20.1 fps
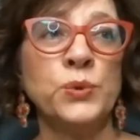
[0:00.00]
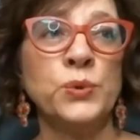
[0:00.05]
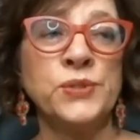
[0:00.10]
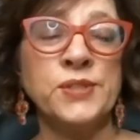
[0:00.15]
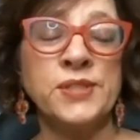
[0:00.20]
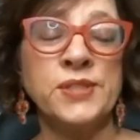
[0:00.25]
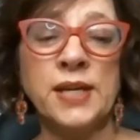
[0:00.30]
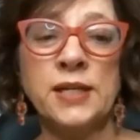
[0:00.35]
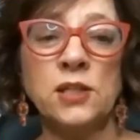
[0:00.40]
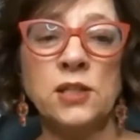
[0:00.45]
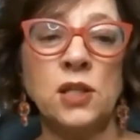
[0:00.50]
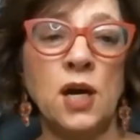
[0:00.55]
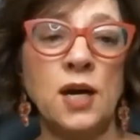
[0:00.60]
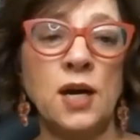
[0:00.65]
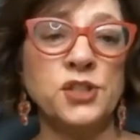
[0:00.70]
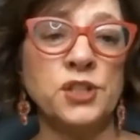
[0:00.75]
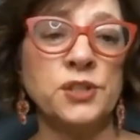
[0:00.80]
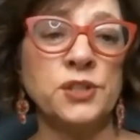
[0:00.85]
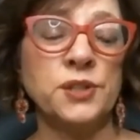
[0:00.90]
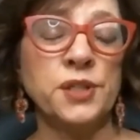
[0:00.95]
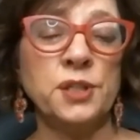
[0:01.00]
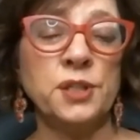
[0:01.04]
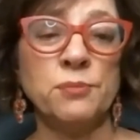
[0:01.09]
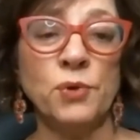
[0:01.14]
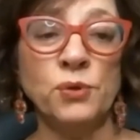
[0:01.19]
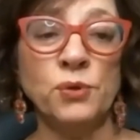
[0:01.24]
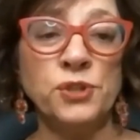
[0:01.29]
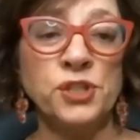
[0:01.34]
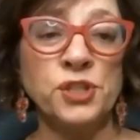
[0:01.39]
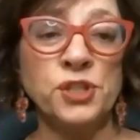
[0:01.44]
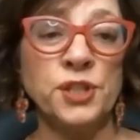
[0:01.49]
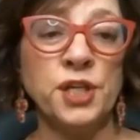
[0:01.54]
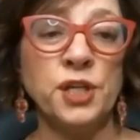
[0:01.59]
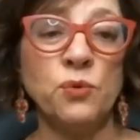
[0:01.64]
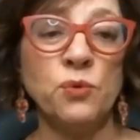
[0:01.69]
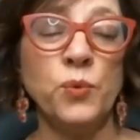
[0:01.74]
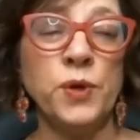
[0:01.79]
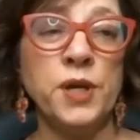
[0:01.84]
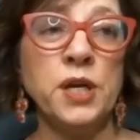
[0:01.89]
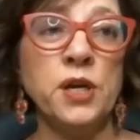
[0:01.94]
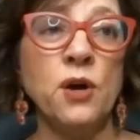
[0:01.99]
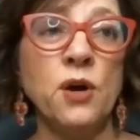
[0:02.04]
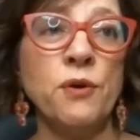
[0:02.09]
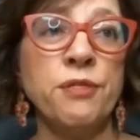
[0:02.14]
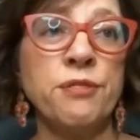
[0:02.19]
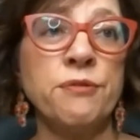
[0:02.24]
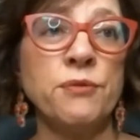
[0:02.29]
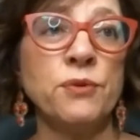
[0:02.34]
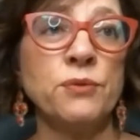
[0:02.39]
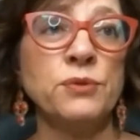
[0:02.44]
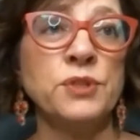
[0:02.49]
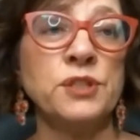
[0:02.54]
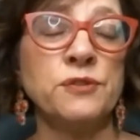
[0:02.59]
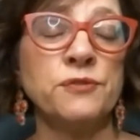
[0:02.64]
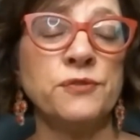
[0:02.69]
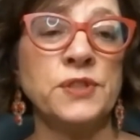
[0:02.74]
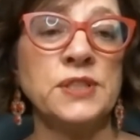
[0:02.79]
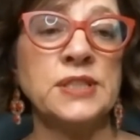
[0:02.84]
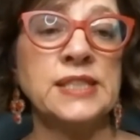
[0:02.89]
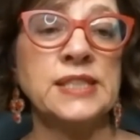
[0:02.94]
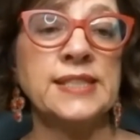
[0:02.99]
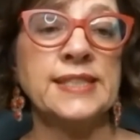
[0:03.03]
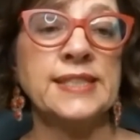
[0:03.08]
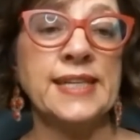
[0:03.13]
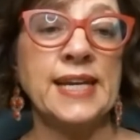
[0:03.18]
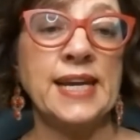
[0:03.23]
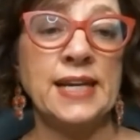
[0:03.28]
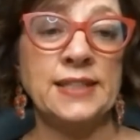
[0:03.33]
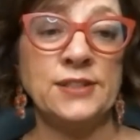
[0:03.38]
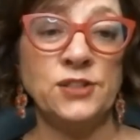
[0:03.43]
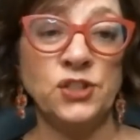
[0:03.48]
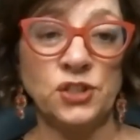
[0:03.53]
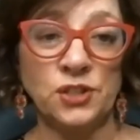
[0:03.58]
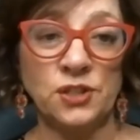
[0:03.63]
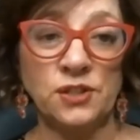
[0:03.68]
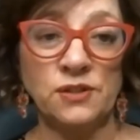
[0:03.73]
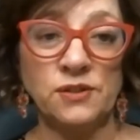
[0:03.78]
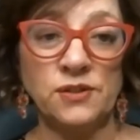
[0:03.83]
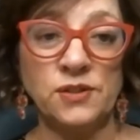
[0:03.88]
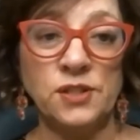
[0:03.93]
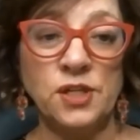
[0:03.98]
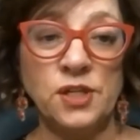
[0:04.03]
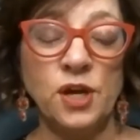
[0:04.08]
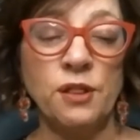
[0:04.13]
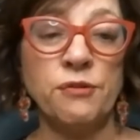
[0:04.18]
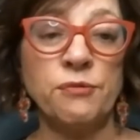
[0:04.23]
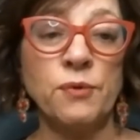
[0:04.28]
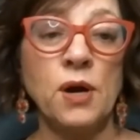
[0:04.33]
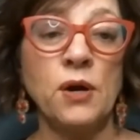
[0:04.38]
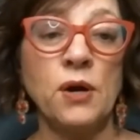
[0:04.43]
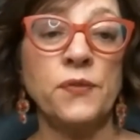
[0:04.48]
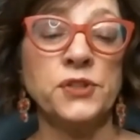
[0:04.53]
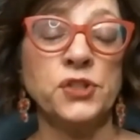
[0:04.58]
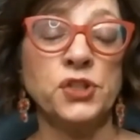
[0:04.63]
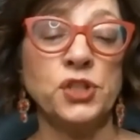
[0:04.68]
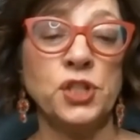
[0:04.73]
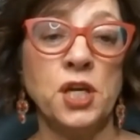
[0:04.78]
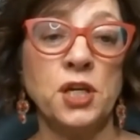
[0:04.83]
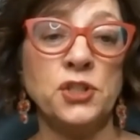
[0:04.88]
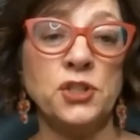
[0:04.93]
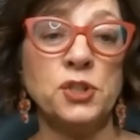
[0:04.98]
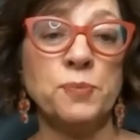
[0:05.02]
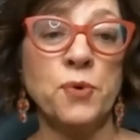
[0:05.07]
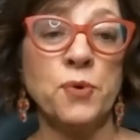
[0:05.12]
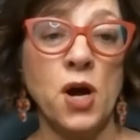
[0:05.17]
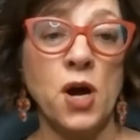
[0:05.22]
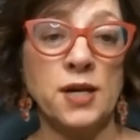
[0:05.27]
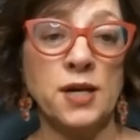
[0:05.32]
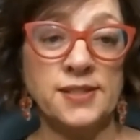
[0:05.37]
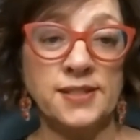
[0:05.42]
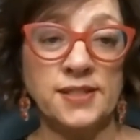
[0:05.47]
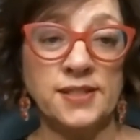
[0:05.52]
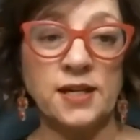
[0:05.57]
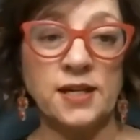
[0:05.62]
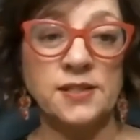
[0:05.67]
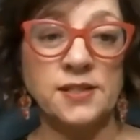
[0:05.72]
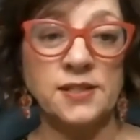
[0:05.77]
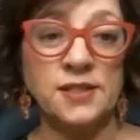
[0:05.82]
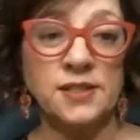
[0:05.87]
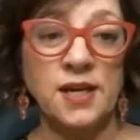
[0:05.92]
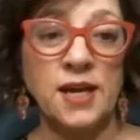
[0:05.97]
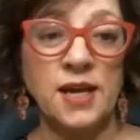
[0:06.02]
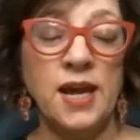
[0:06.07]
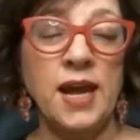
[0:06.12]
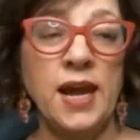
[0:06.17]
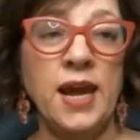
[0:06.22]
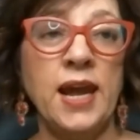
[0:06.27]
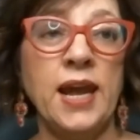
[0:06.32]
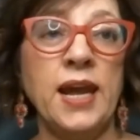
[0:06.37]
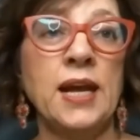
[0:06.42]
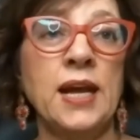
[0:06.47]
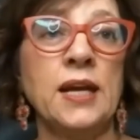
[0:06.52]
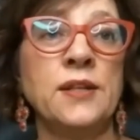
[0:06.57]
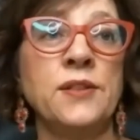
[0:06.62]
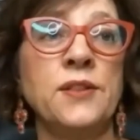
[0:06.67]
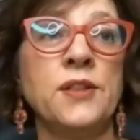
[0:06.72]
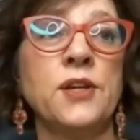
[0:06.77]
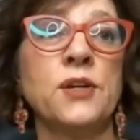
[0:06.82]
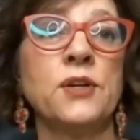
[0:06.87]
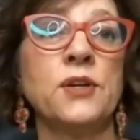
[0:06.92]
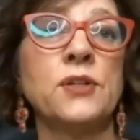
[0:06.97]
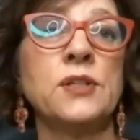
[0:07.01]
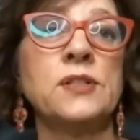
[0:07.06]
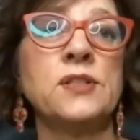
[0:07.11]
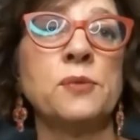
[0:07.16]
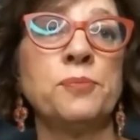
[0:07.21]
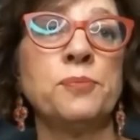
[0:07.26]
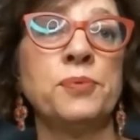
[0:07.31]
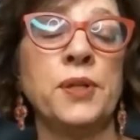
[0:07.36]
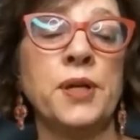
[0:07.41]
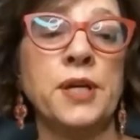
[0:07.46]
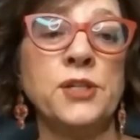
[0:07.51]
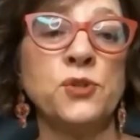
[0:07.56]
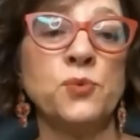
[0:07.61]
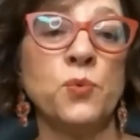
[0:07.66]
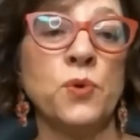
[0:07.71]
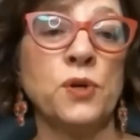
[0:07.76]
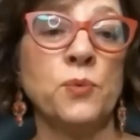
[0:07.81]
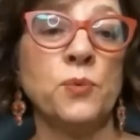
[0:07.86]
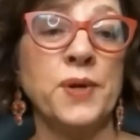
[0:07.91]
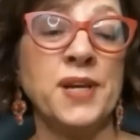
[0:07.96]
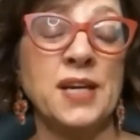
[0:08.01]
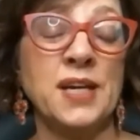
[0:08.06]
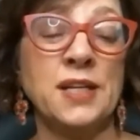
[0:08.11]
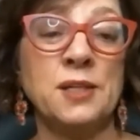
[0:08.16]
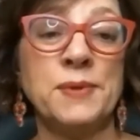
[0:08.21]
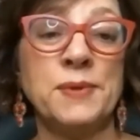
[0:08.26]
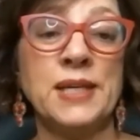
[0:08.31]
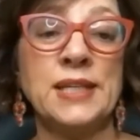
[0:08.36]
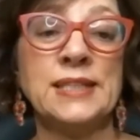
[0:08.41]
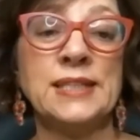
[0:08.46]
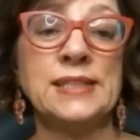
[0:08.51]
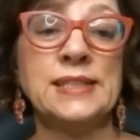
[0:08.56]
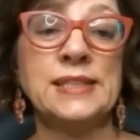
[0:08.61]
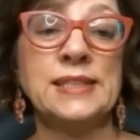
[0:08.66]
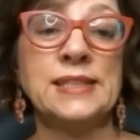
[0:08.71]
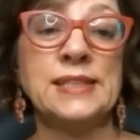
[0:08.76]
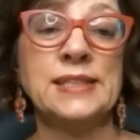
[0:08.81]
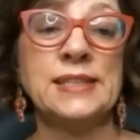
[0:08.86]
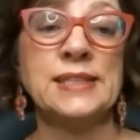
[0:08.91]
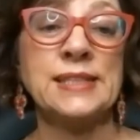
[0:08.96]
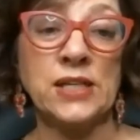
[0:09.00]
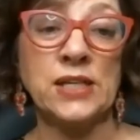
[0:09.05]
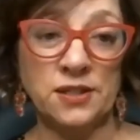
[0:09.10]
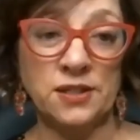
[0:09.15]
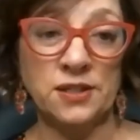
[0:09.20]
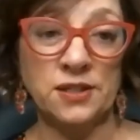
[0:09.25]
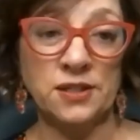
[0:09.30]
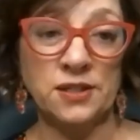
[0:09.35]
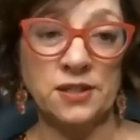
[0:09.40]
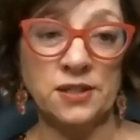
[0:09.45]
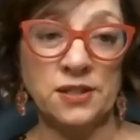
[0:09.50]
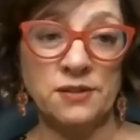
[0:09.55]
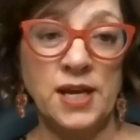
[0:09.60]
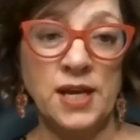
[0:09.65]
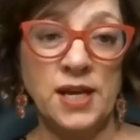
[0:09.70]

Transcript: psychologically, emotionally, we go through different stages throughout the change process. And there is a place where we end up getting stuck.